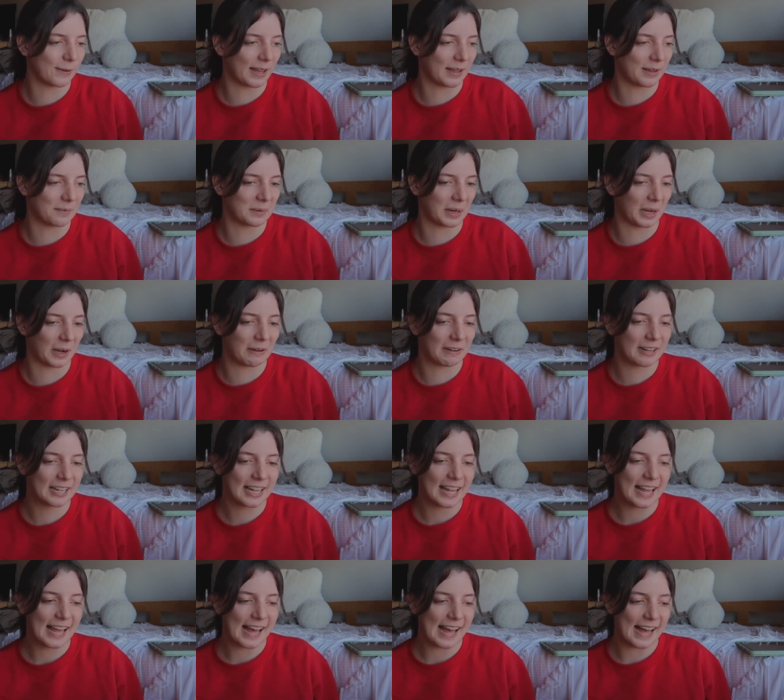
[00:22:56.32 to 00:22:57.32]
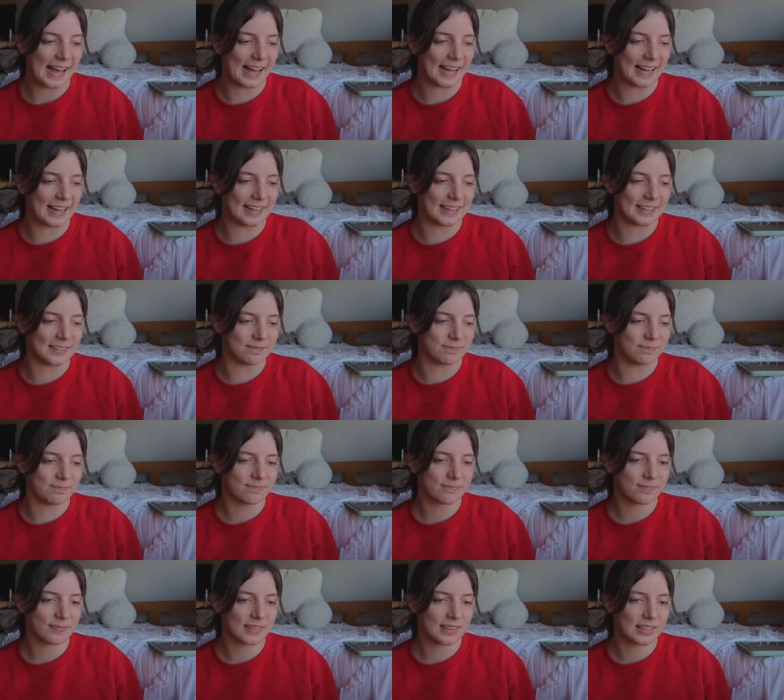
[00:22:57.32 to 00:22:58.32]
a.m. now. Um,
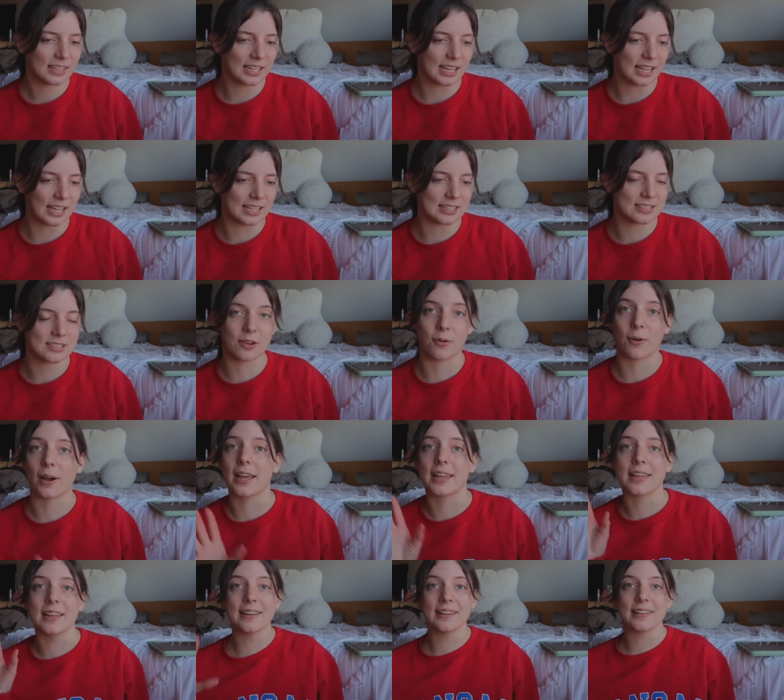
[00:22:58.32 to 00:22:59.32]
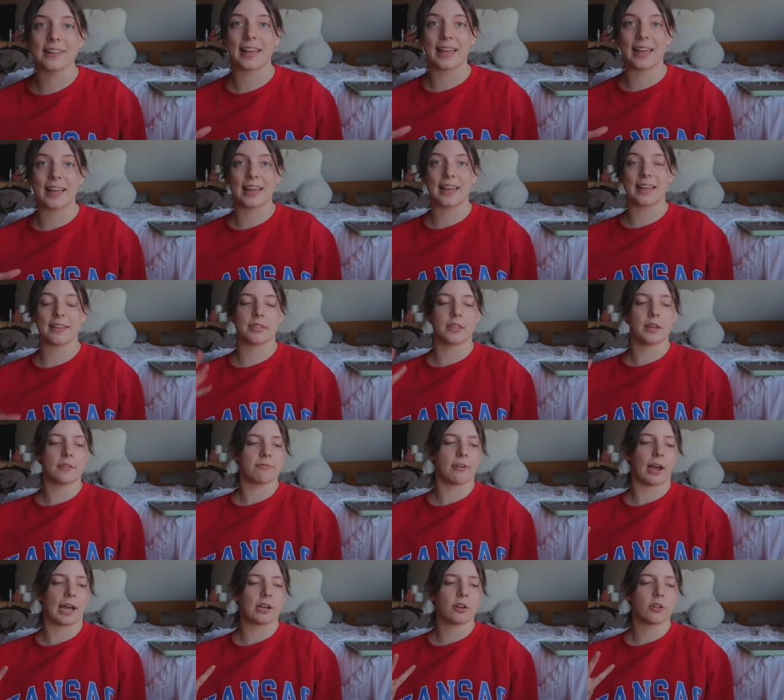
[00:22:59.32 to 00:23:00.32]
and so I, the
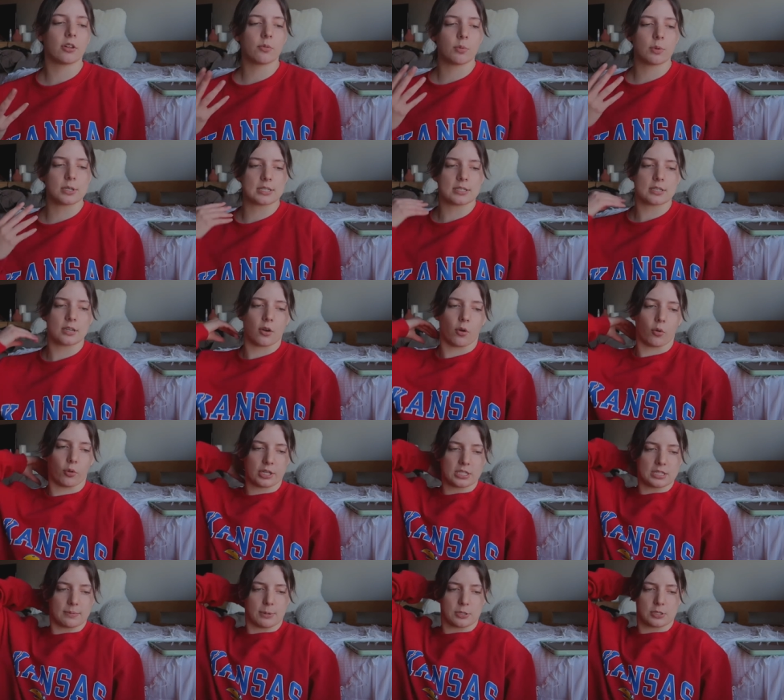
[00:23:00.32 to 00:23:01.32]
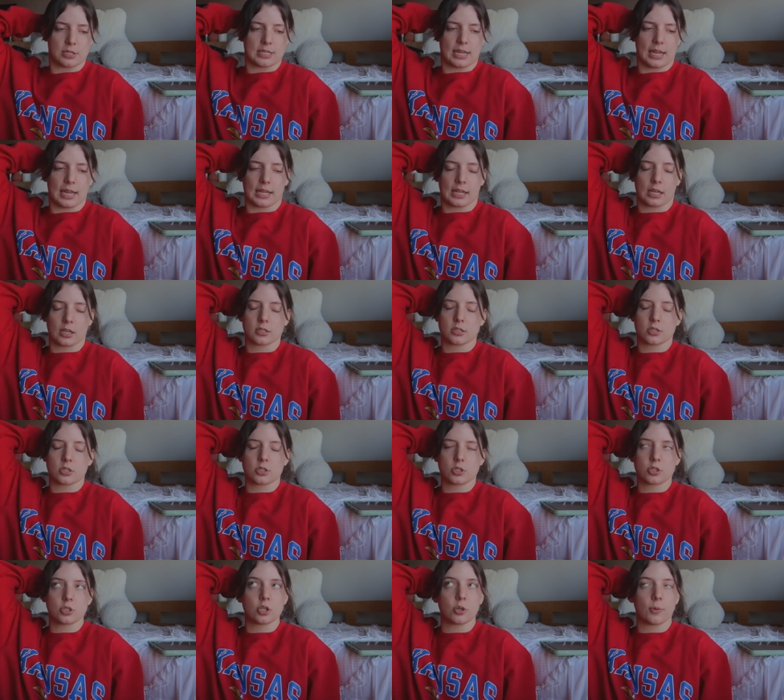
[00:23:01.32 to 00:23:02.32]
final was only supposed to take
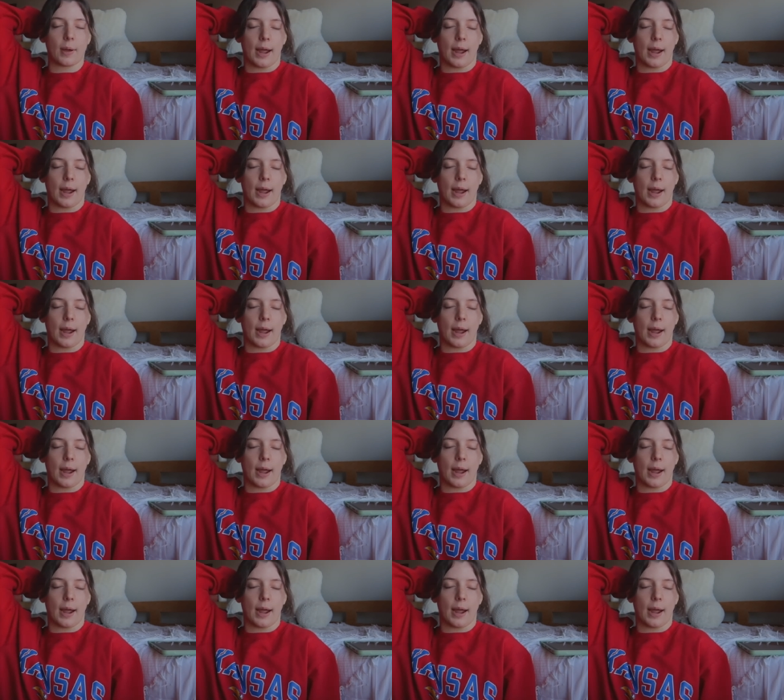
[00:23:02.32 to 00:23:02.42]
two